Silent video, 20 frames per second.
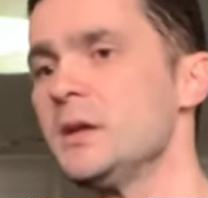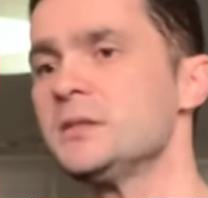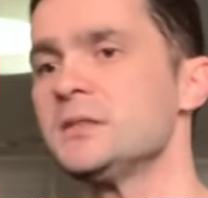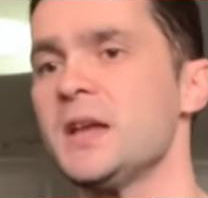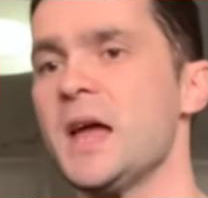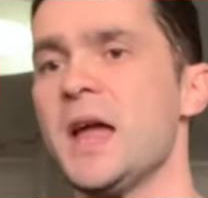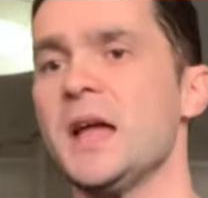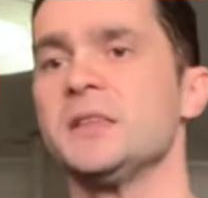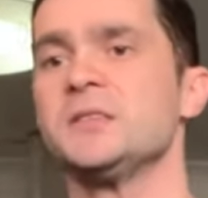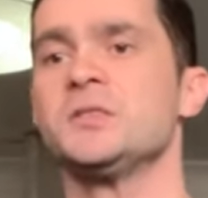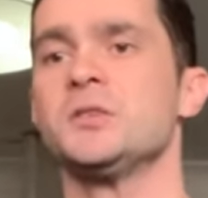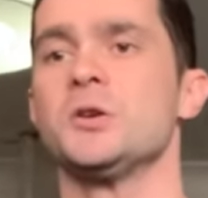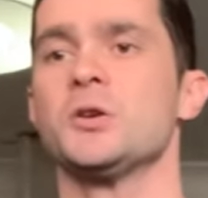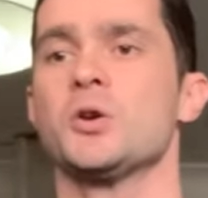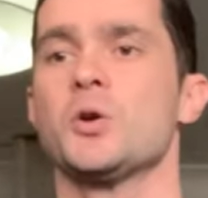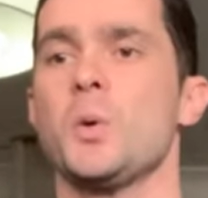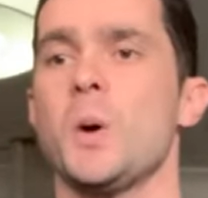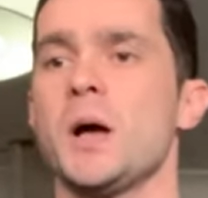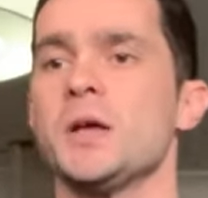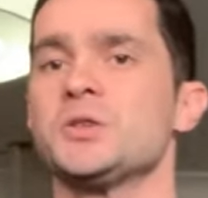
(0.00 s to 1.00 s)
To answer your
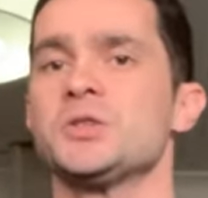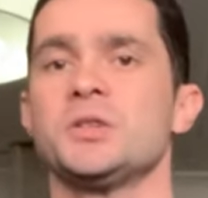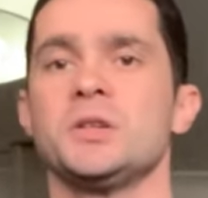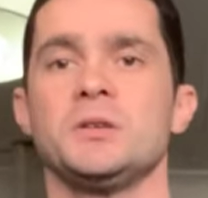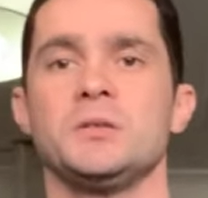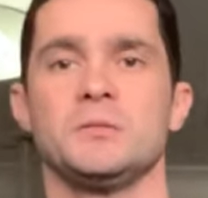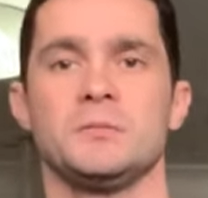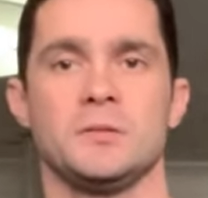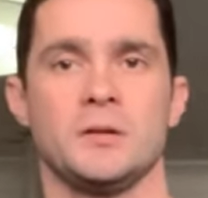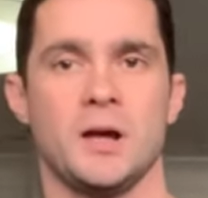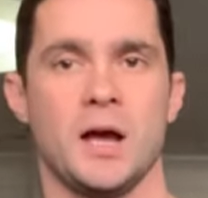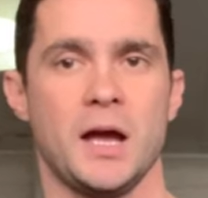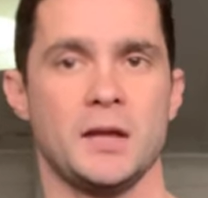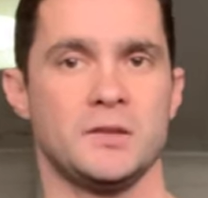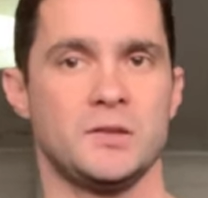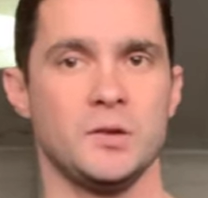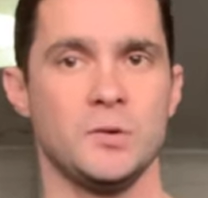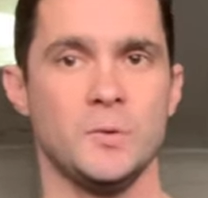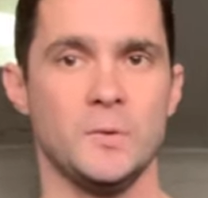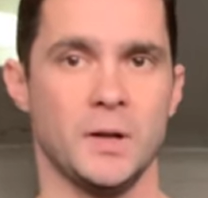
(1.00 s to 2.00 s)
question, I
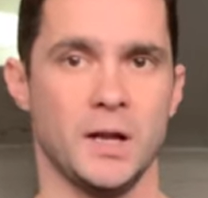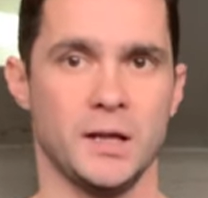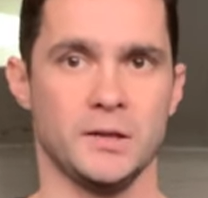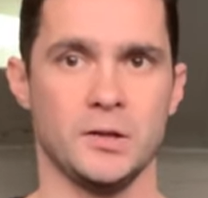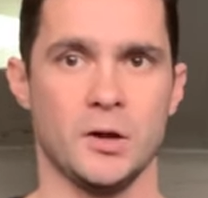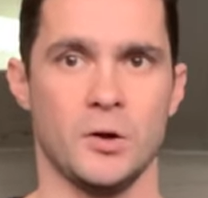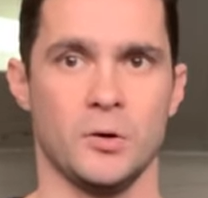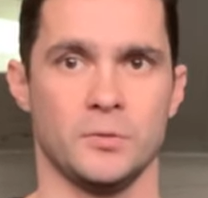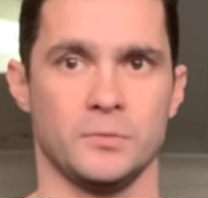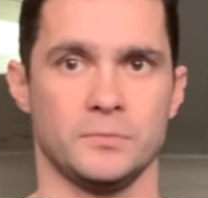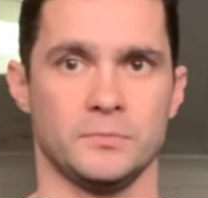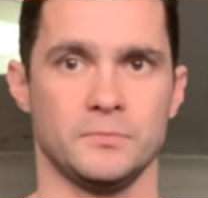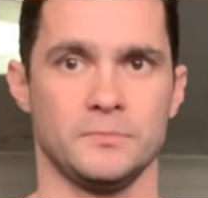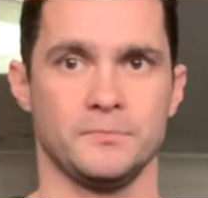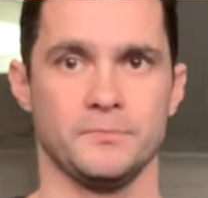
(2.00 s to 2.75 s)
do and I don't.